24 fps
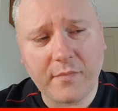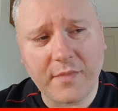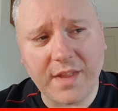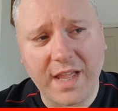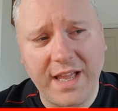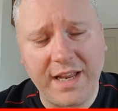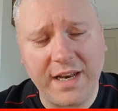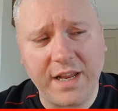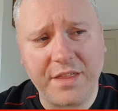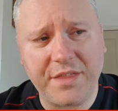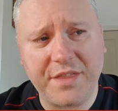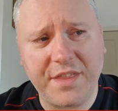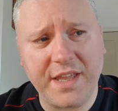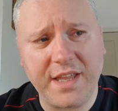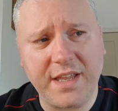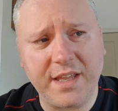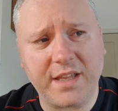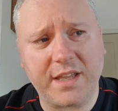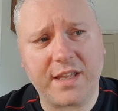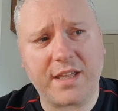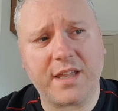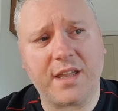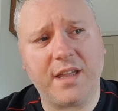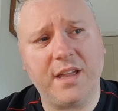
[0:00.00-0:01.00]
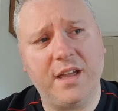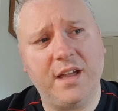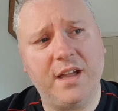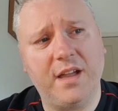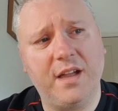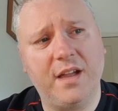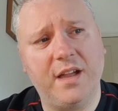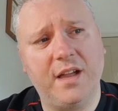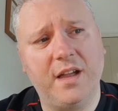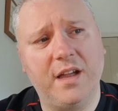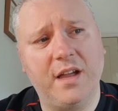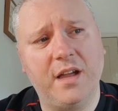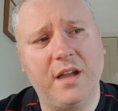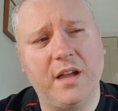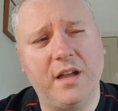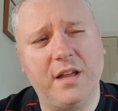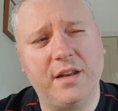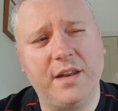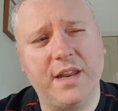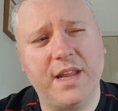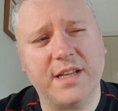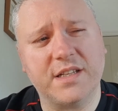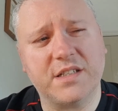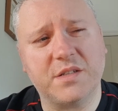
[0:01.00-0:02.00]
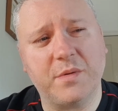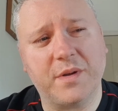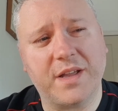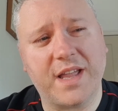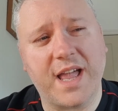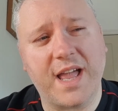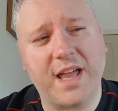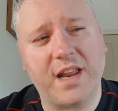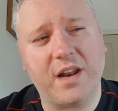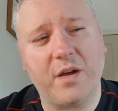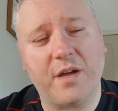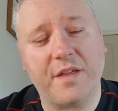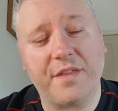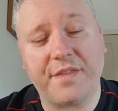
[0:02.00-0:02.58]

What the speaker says: And I think next to Igalo,